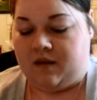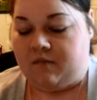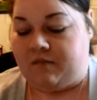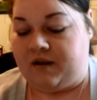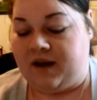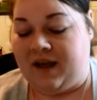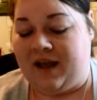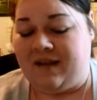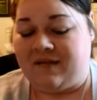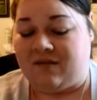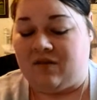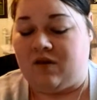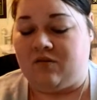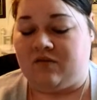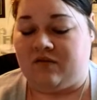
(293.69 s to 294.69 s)
But it has
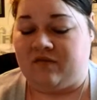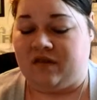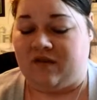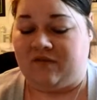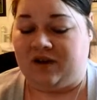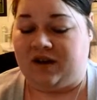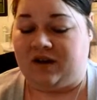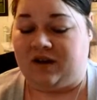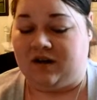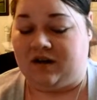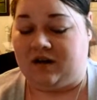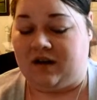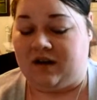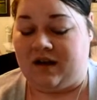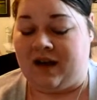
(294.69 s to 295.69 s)
loads of stuff in
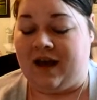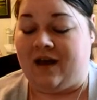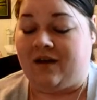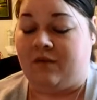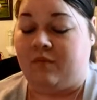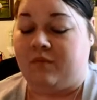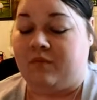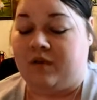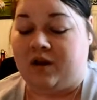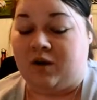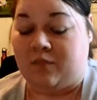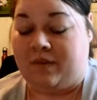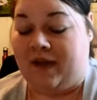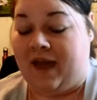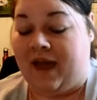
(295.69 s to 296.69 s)
here. How to,
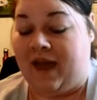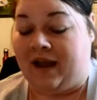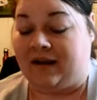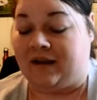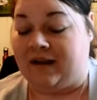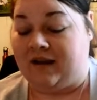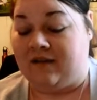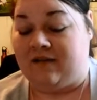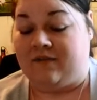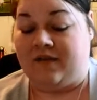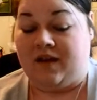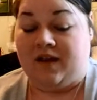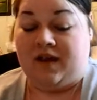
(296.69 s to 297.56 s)
be active.